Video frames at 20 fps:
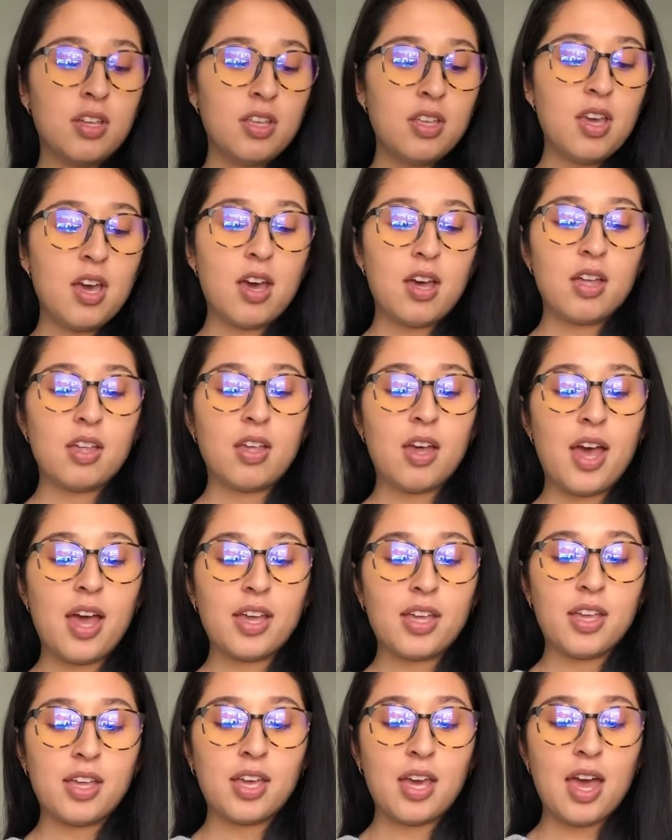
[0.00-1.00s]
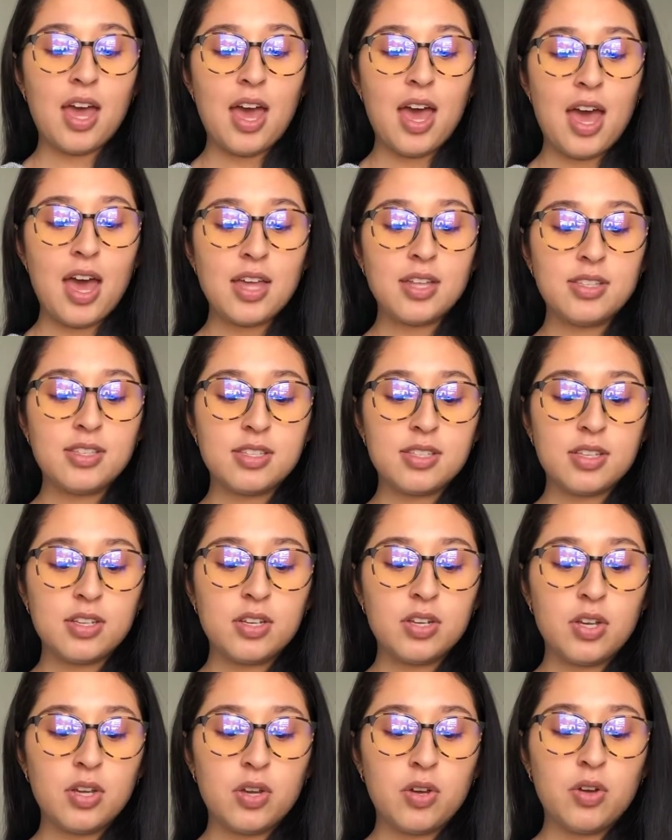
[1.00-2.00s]
Yeah, I can get heads
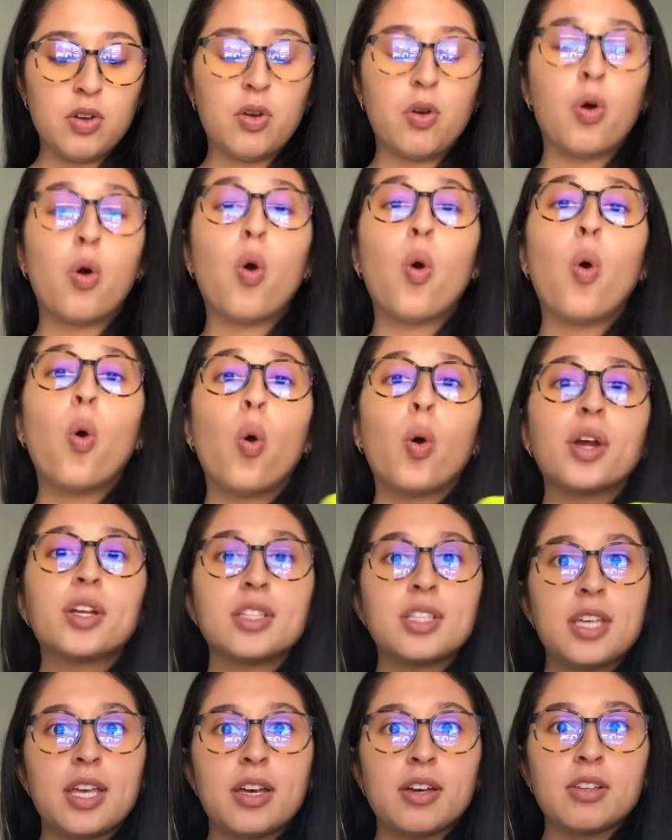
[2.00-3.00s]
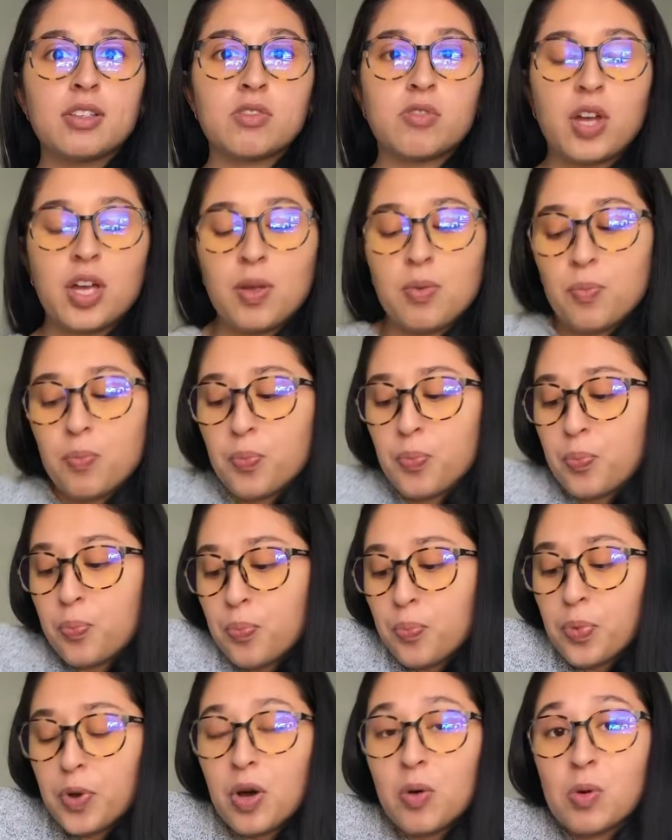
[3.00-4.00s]
or tails, right?
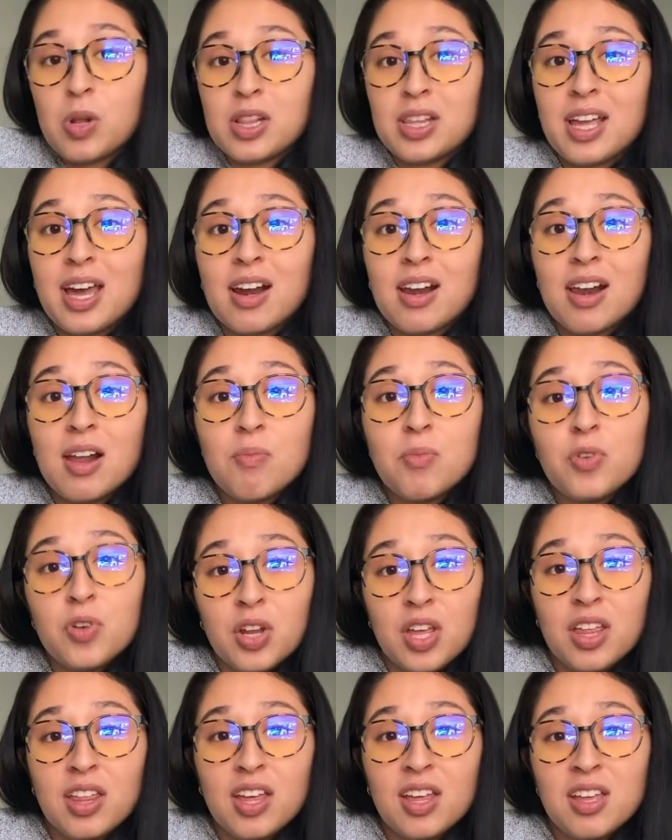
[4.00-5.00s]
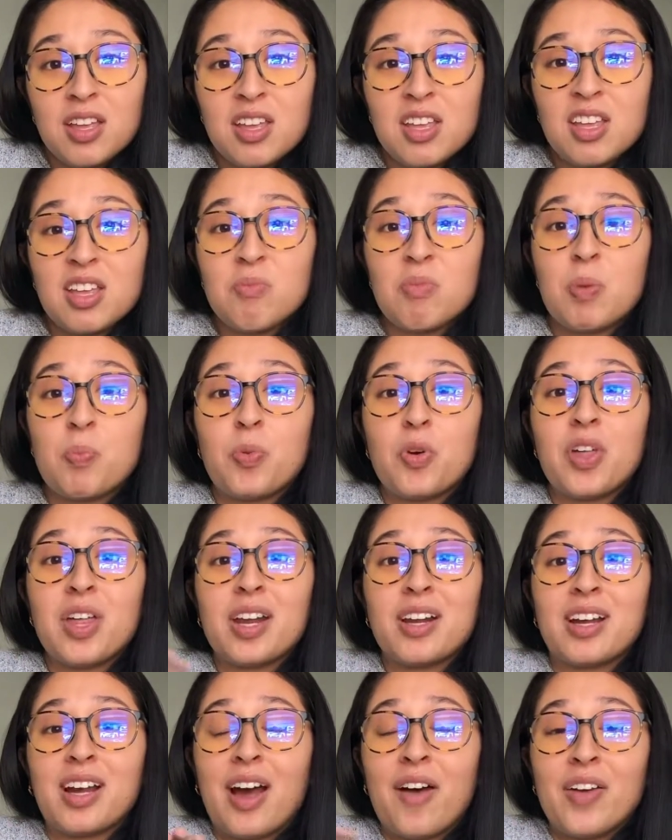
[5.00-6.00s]
Puedo voltear la moneda y me puede
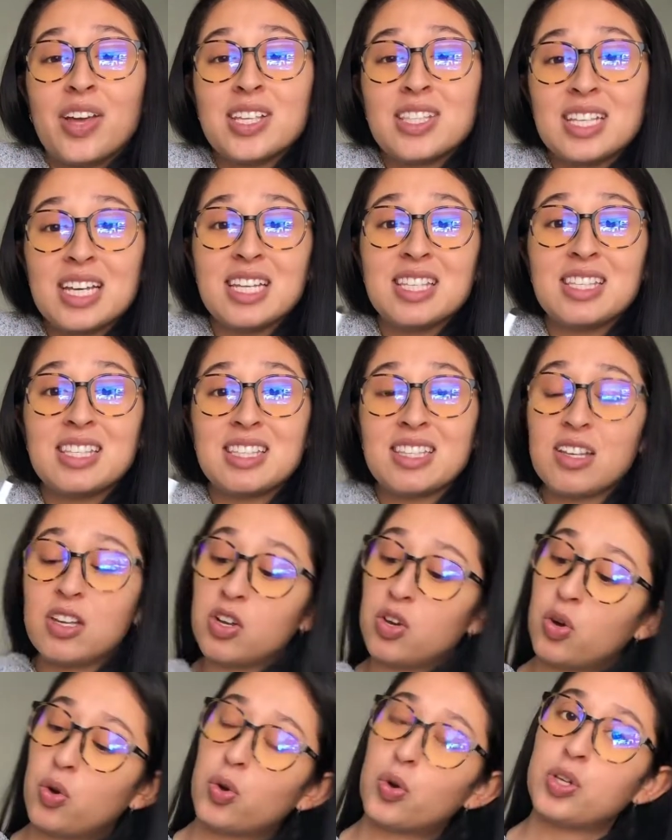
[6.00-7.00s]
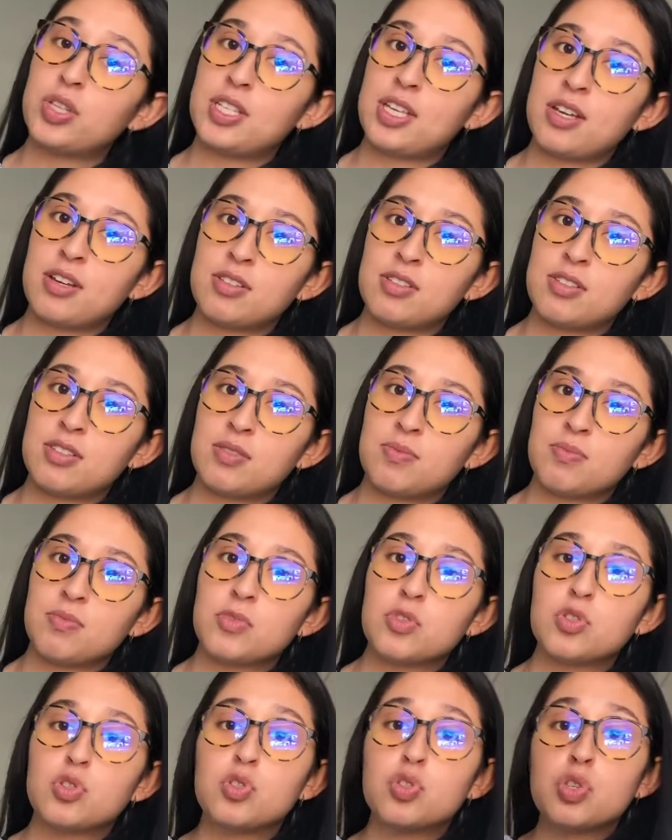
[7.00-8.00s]
dar cabezas or tails.
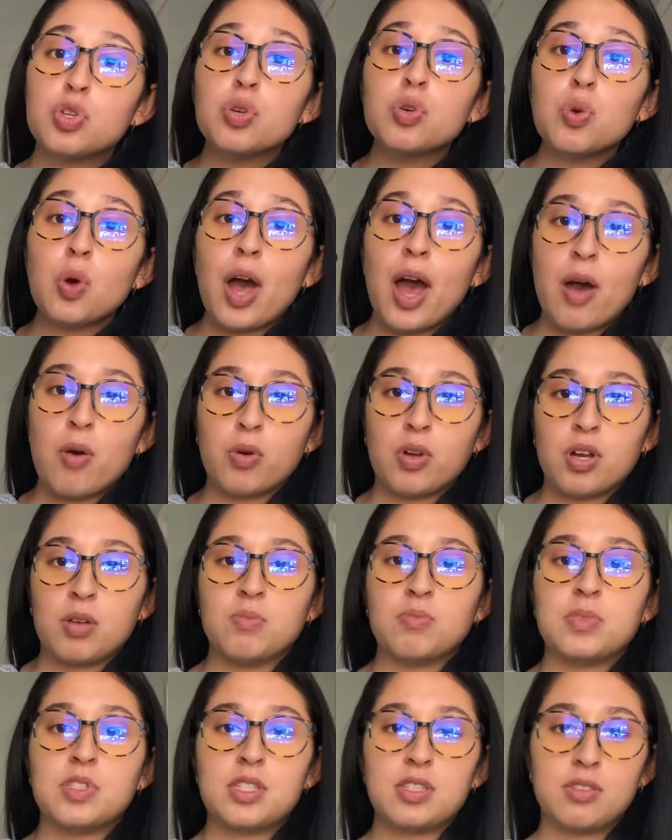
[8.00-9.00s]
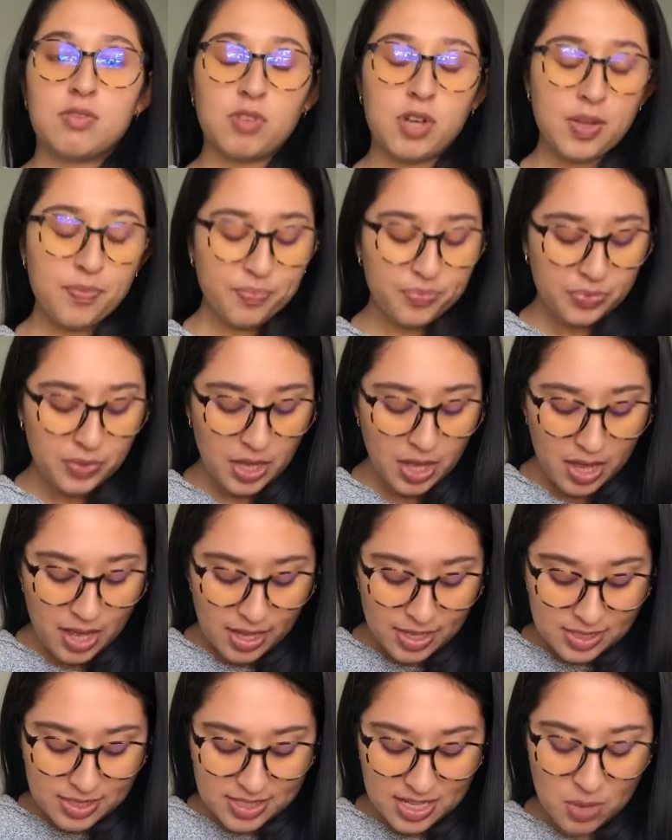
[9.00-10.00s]
2 outcomes, right?
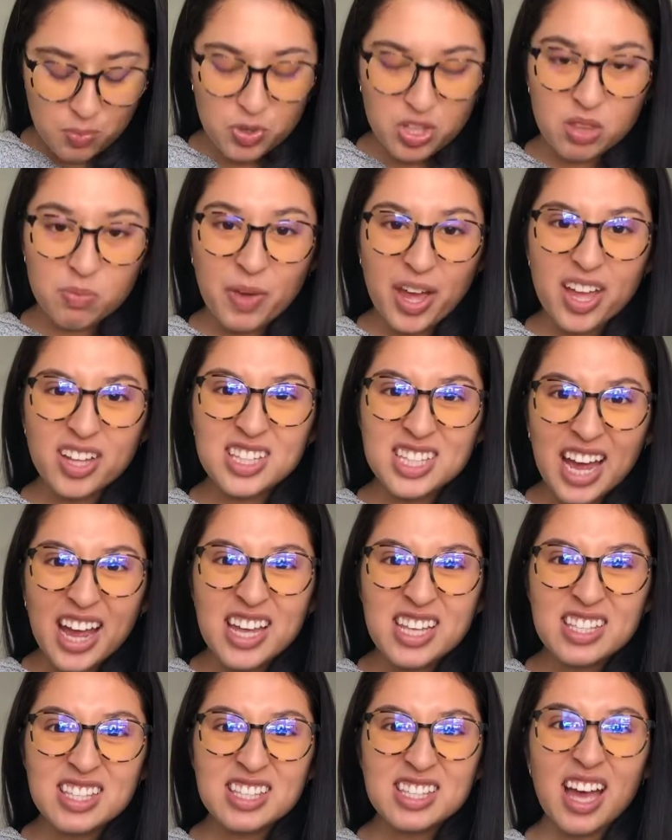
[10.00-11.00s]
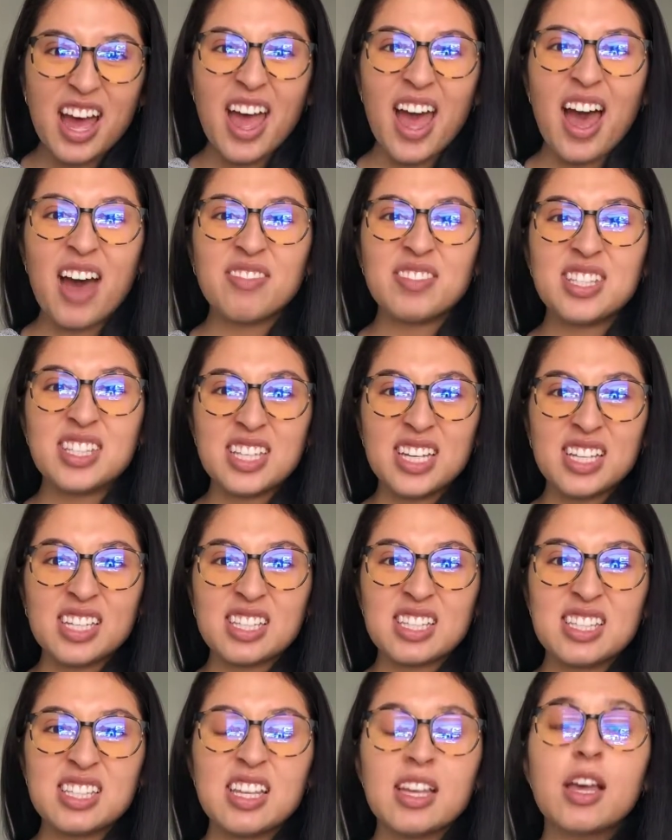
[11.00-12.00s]
Same with my dice, I have
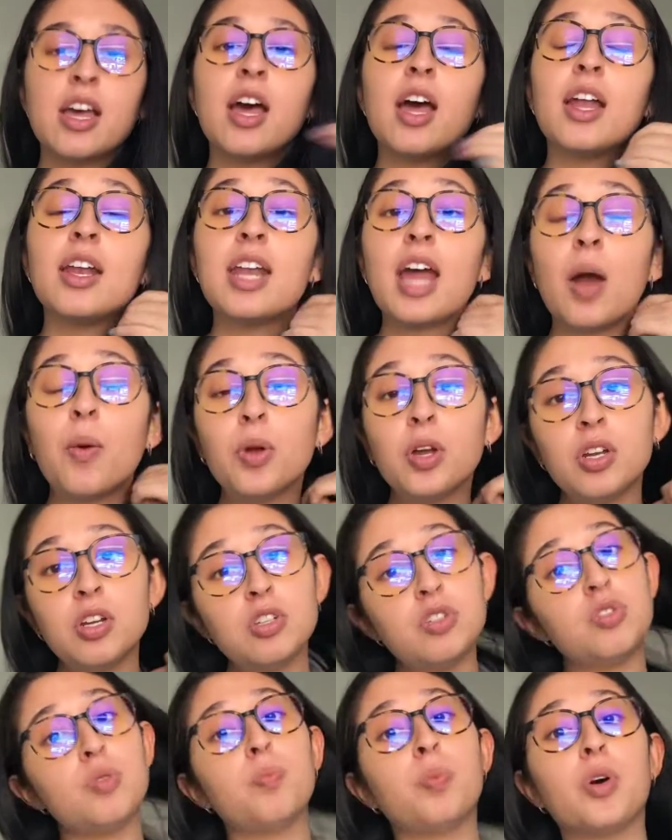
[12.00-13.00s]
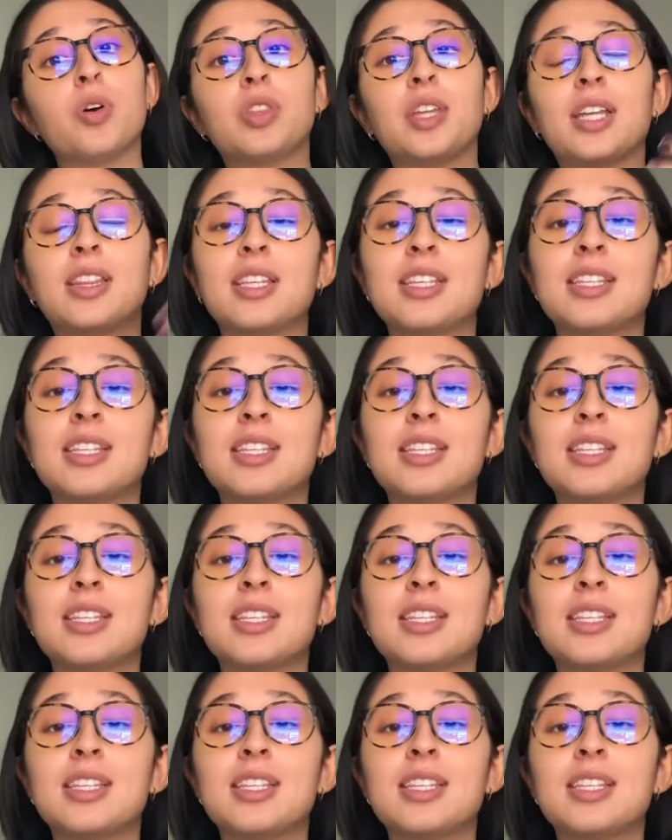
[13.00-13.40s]
6. Now we're going to do both at the